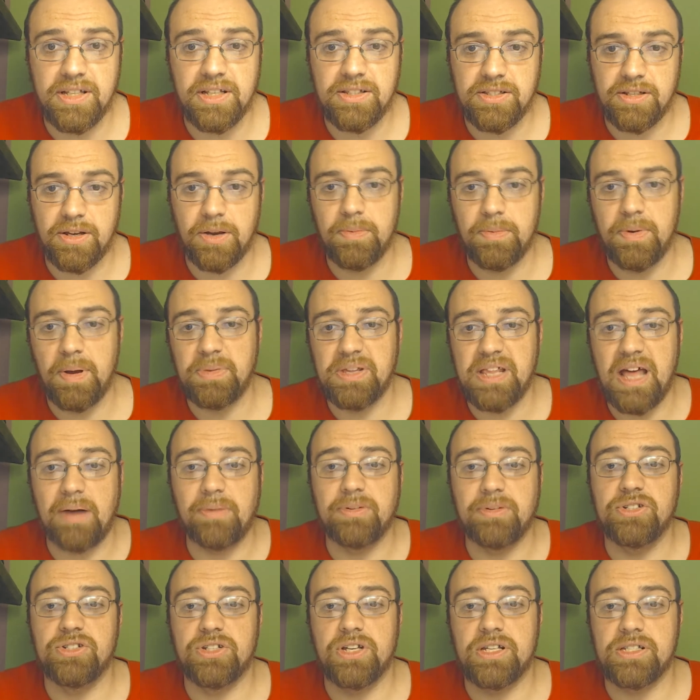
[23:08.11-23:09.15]
So maybe that was
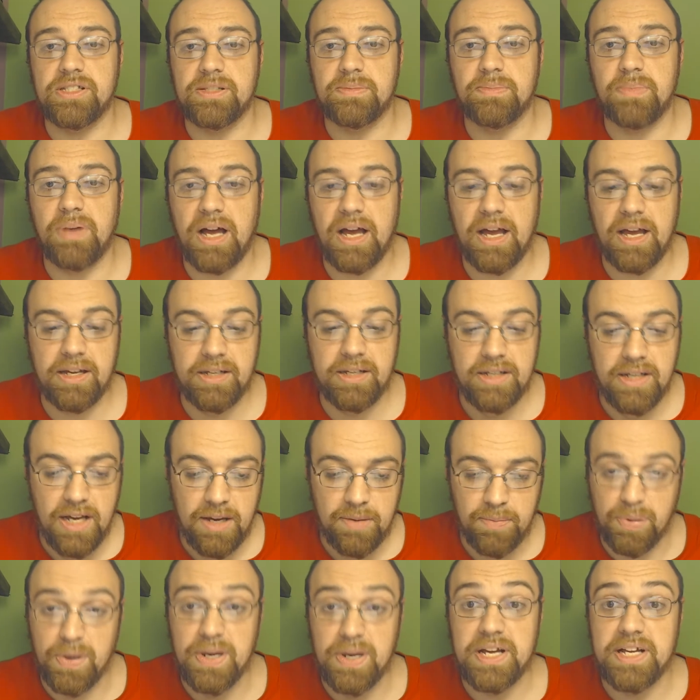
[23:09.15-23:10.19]
just my
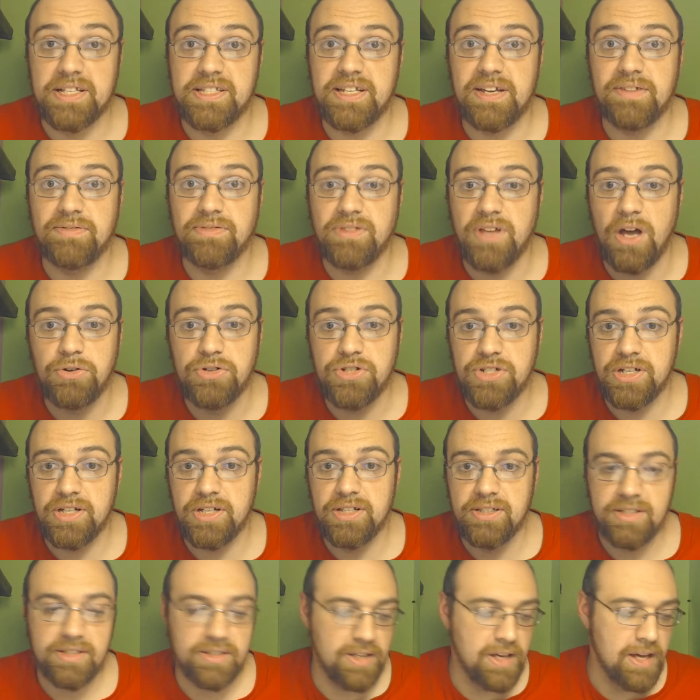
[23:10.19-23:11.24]
preconceived
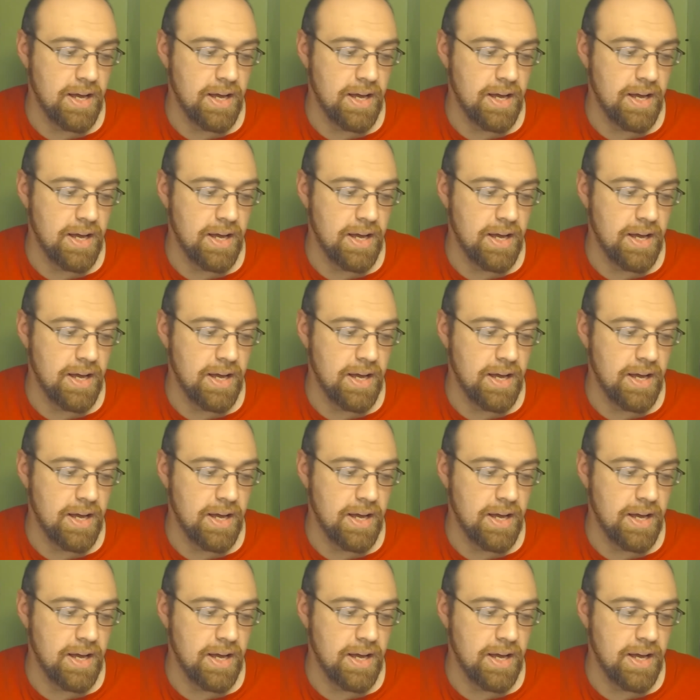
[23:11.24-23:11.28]
notions.